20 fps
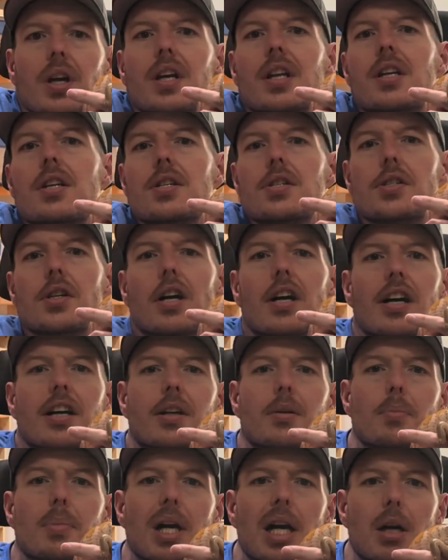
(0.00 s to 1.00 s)
going to talk
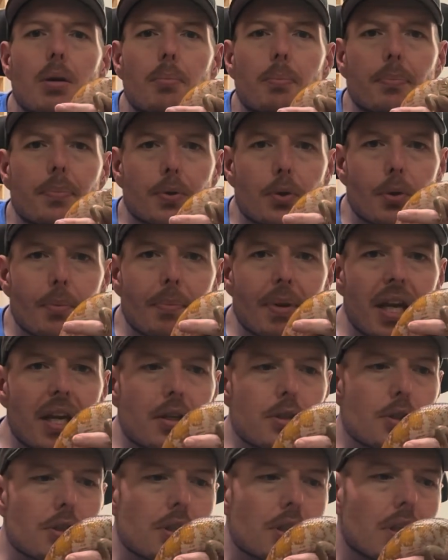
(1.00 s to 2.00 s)
about
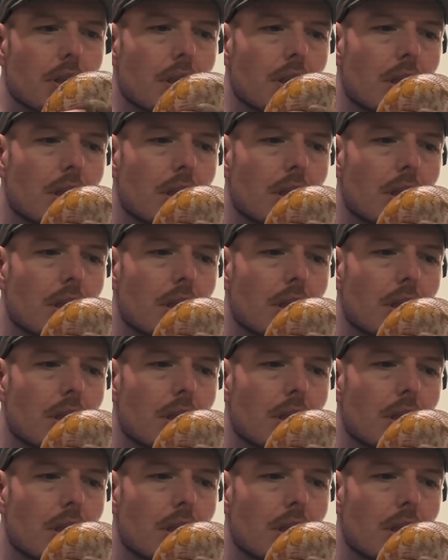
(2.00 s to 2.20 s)
brumation.